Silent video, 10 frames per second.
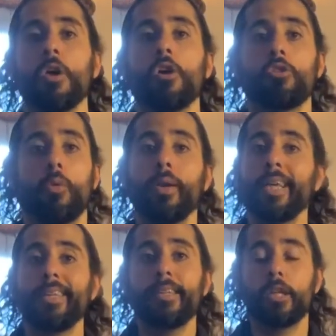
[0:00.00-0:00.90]
So I want to
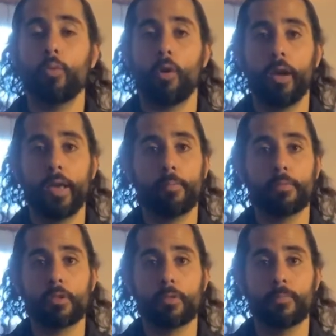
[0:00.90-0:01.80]
get down to our
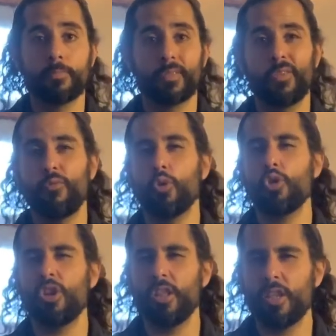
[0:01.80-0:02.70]
hips.
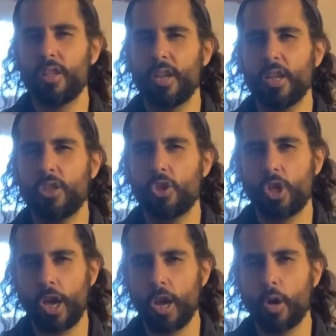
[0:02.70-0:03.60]
Unfortunately, sitting in the
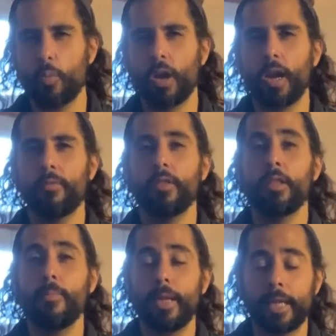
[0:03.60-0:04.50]
chair, we're kind of
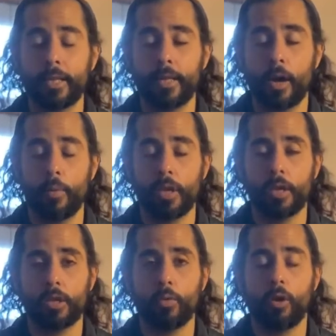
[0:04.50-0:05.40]
limited in how we can
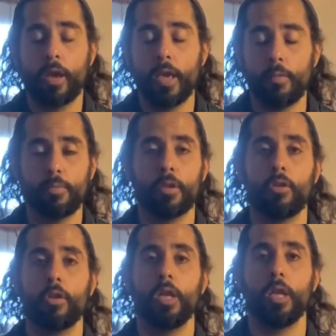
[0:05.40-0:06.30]
get to our hips and
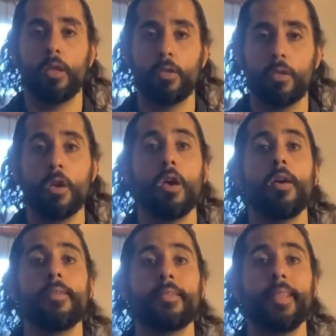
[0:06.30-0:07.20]
our knees.
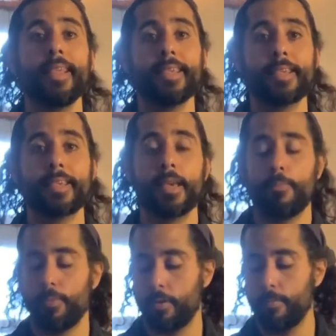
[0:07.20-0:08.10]
So let's
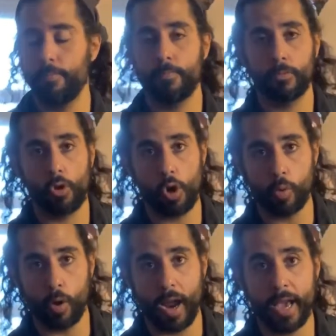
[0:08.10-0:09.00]
skip them, go to
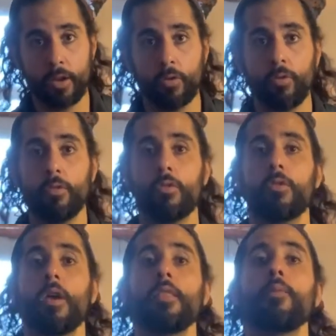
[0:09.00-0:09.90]
our ankles,
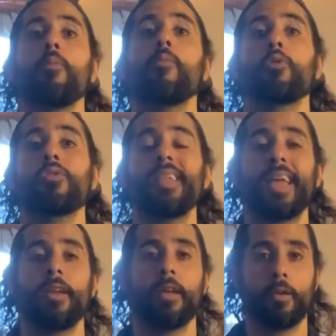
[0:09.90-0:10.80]
and then when we're
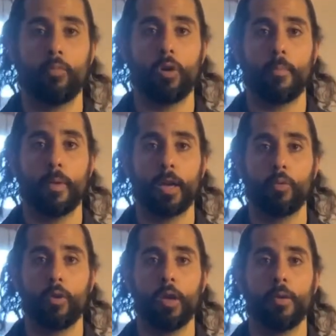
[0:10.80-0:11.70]
standing, we'll come back
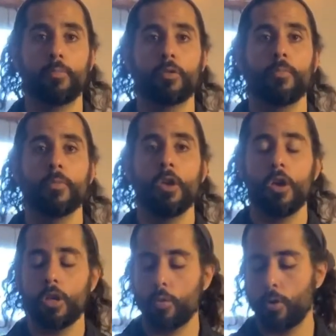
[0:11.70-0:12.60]
to our hips.
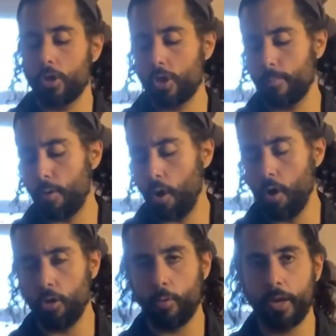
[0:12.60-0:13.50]
So we're going to jump
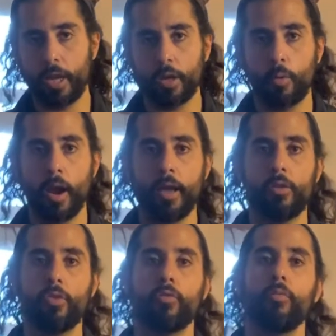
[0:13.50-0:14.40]
all the way down to our
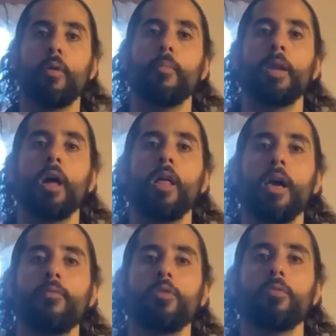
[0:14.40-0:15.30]
ankles for a moment. I'll
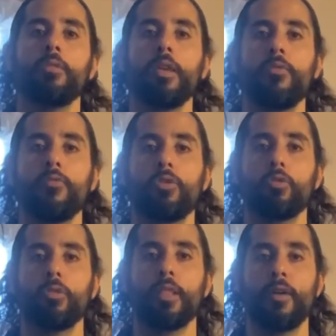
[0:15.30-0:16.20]
have you lift your
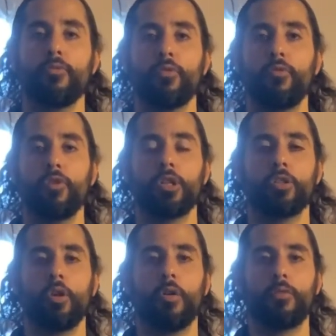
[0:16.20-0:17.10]
left foot
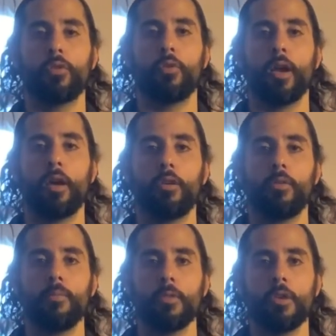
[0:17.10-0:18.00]
off the ground.
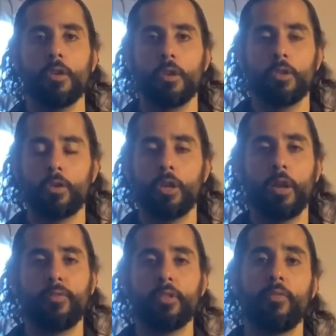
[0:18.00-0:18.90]
So you don't
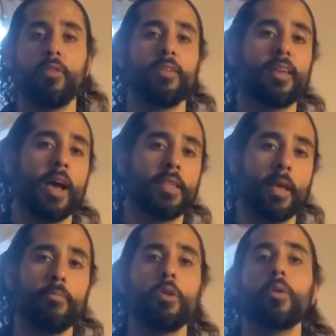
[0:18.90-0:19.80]
have to lift it as high as
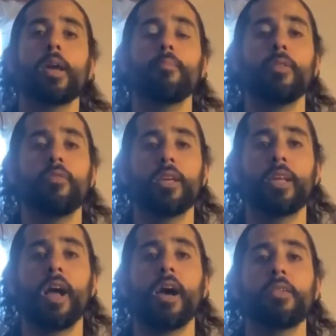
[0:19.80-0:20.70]
I'm doing. I'm lifting it
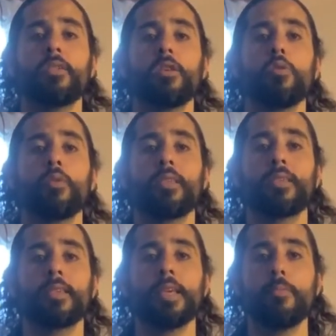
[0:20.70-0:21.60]
high so that you could
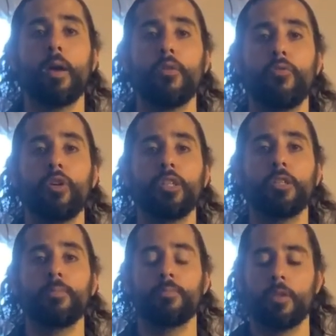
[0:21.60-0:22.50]
see my foot.
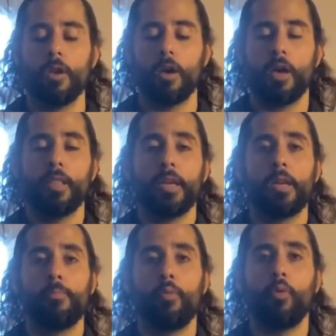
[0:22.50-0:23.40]
And then I'm going
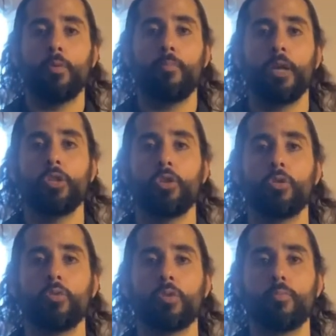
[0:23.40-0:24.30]
to point my
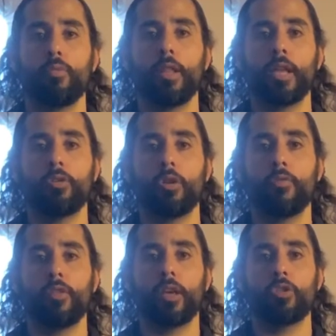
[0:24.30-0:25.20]
toes, plantar
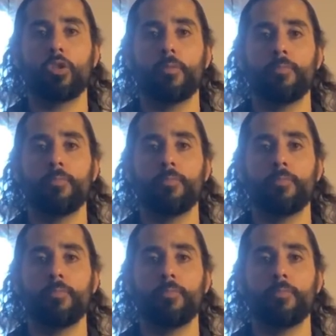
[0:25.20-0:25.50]
flexion.